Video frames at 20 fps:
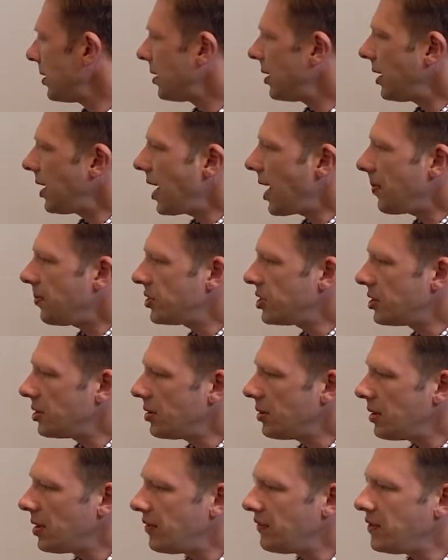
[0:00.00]
The
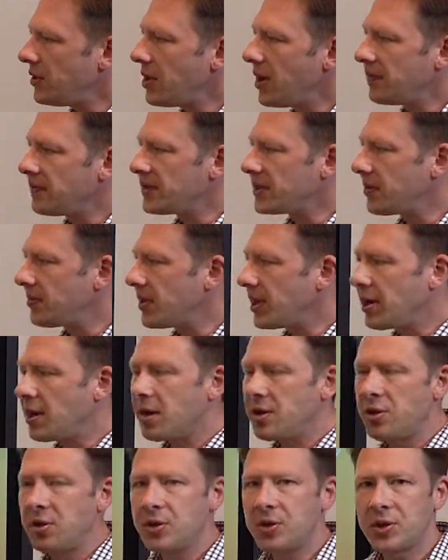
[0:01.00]
capture, if you have something
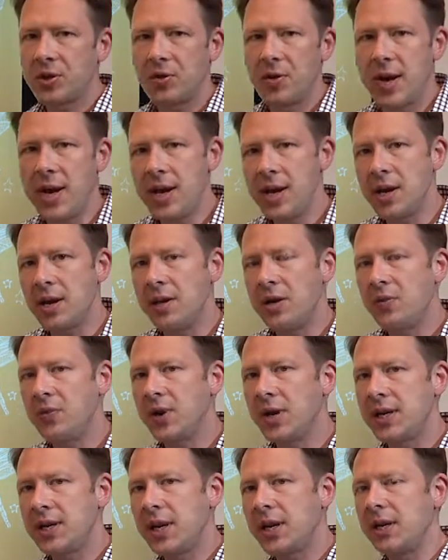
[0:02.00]
on your screen and you
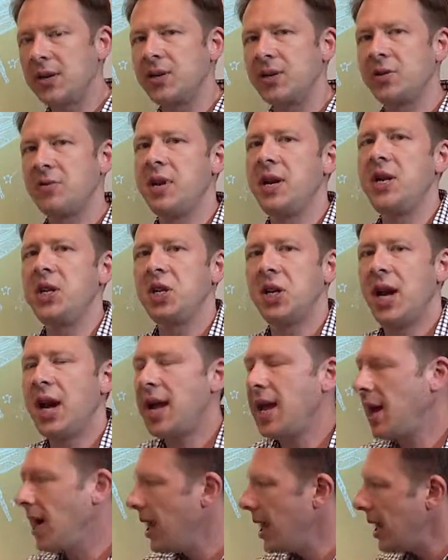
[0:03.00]
want to take a
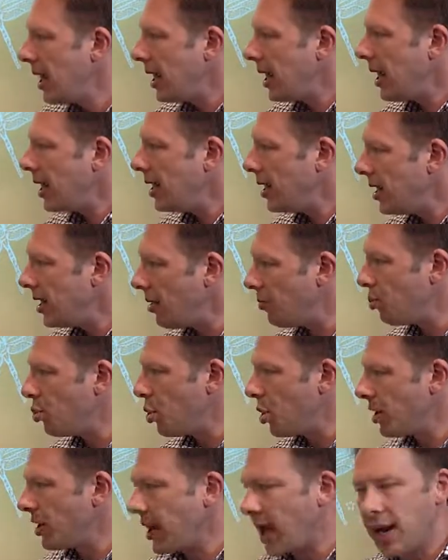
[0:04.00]
screenshot and then
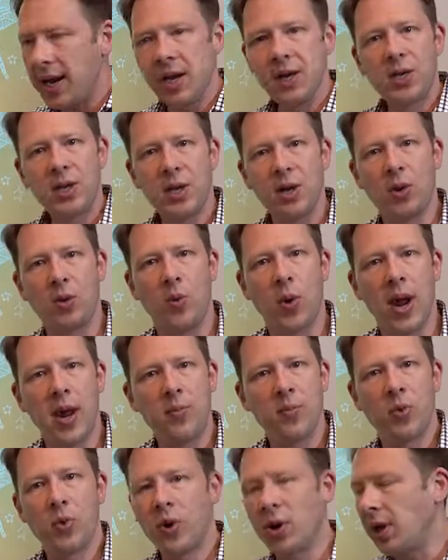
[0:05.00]
import that into your
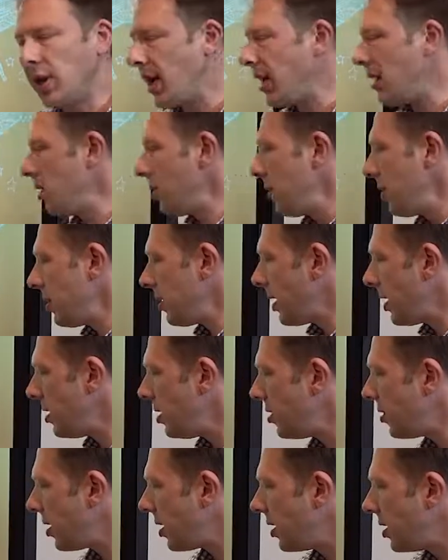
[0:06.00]
whiteboard later,
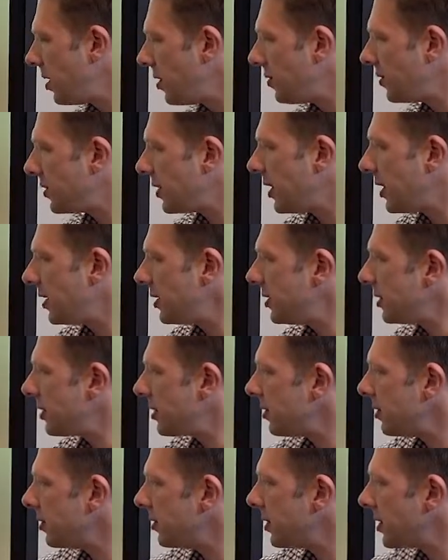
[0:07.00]
then you can use this
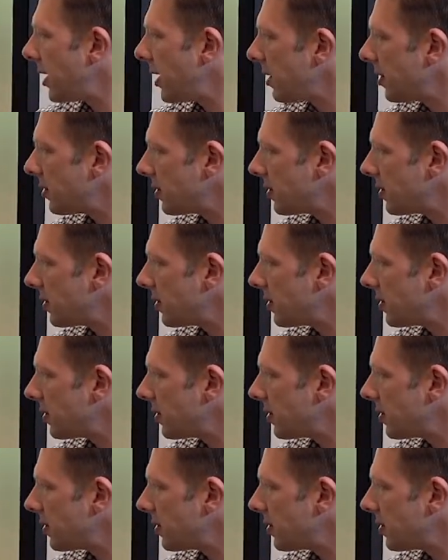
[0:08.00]
to take a